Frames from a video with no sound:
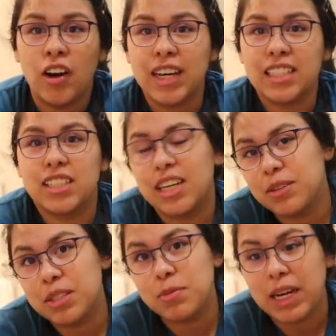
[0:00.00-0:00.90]
Okay, so that
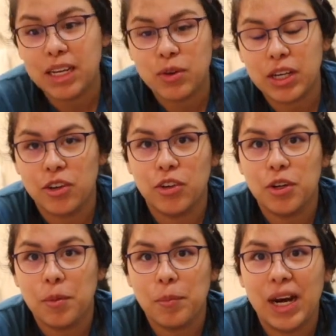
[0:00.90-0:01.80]
was my quick
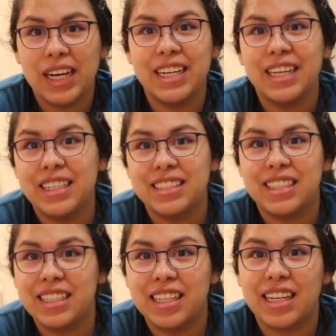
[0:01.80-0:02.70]
groom, my
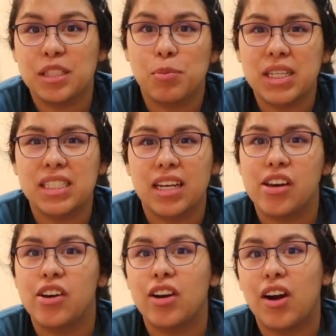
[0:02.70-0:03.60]
take as best as I
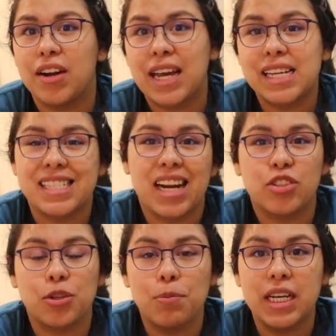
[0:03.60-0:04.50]
could on a
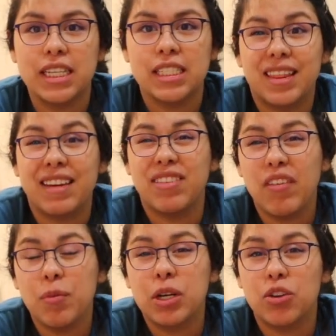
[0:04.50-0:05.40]
Schnauzer mix. They've
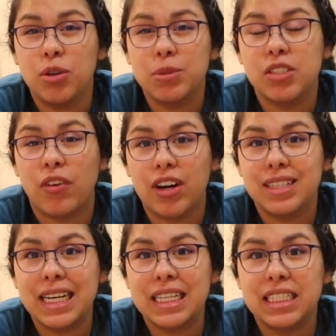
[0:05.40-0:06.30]
never been groomed as far as
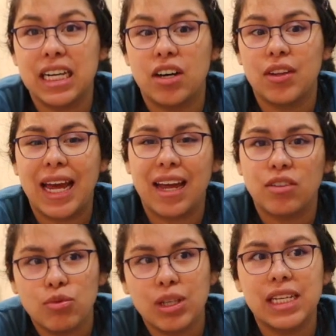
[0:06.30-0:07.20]
I can tell. They
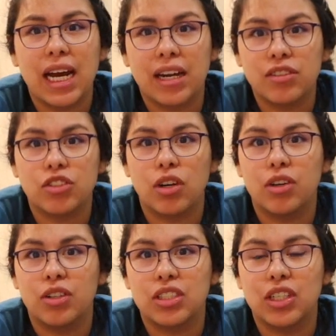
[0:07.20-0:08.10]
really kind of
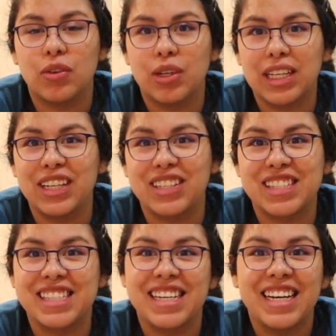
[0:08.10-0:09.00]
struggle, so it really
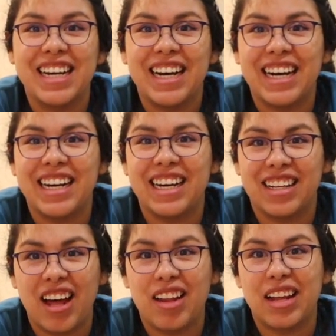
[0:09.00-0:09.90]
looks a
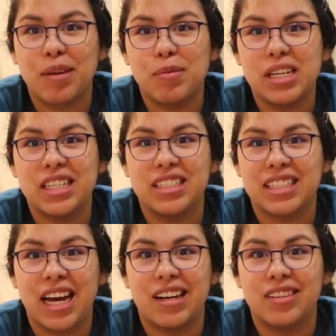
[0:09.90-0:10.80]
lot like me, just
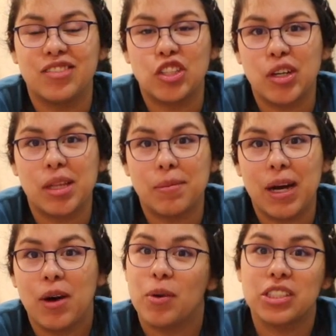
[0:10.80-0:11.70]
kind of chugging them
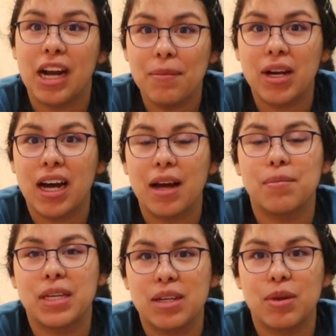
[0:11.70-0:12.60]
out, which I'm not. I'm
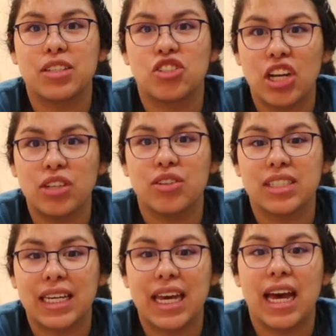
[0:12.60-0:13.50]
being as gentle as
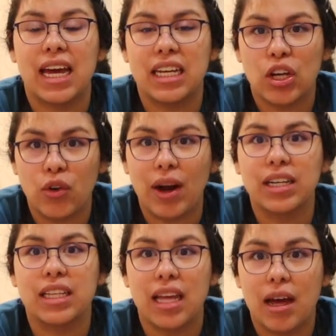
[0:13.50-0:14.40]
I can and
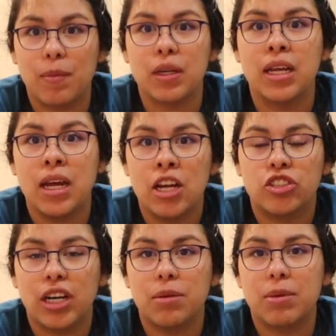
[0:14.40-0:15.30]
correcting them and
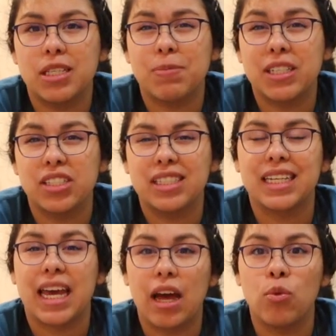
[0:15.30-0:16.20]
trying to be as patient as I
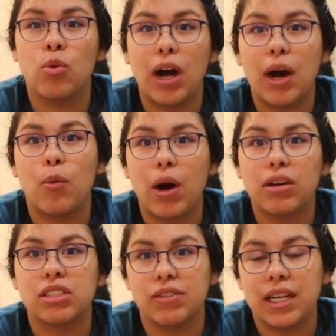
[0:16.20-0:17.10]
can while
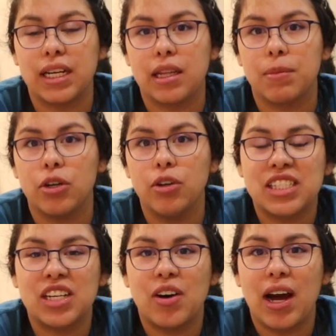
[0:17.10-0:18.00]
still getting them a groom.
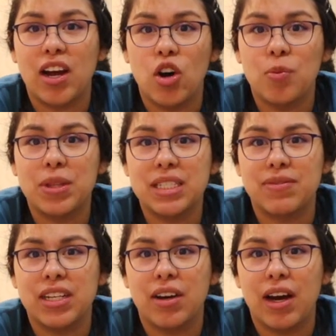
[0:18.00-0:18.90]
So I hope this
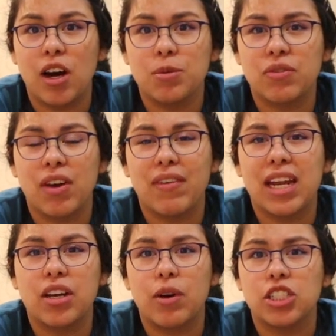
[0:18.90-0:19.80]
video helps. If you have
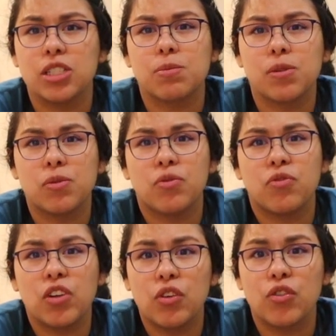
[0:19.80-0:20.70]
any questions,
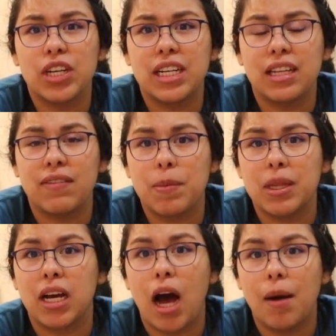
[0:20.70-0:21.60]
feel free to leave them in the
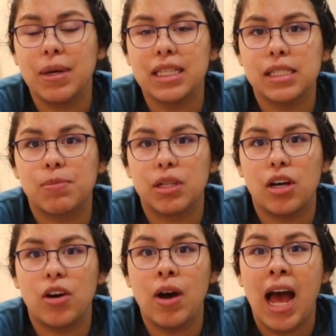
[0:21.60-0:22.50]
comments
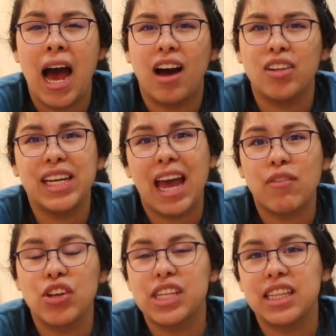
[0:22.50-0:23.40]
below. I'll link
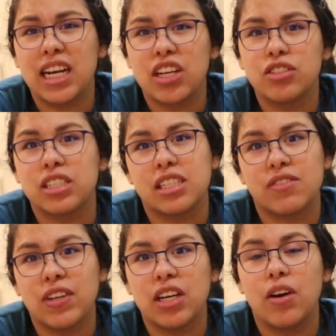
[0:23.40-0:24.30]
everything that I use in this
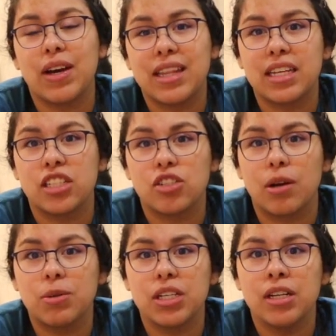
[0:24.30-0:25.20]
video in the
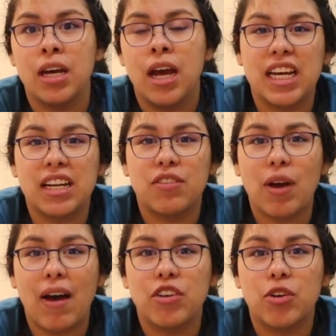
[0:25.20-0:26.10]
description. And if you
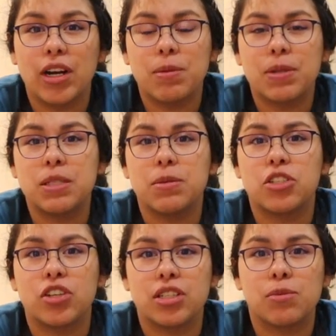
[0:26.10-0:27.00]
haven't already, please be
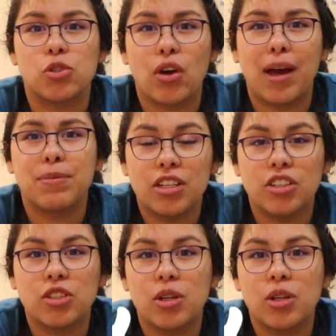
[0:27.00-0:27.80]
sure to subscribe. There's